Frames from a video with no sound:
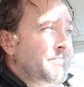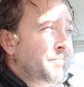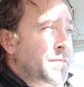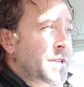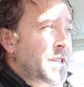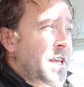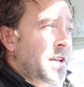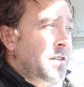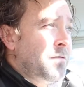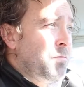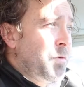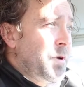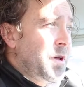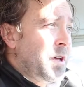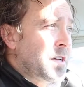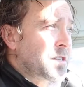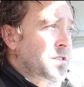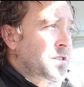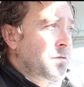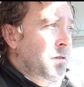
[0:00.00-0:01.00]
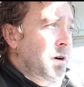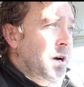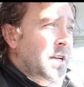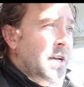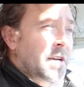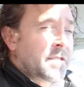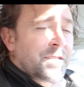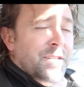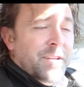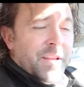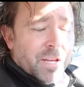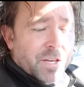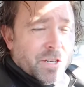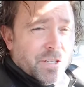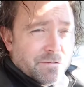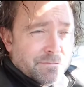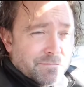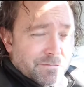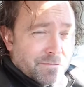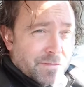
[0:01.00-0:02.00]
And then we get to our
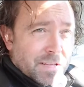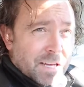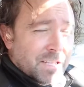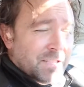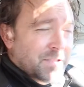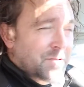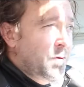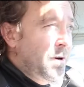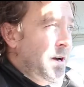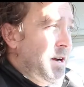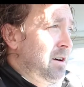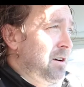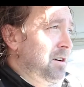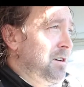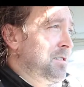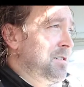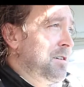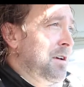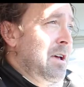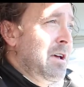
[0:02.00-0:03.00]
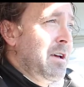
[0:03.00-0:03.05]
destination, and that's where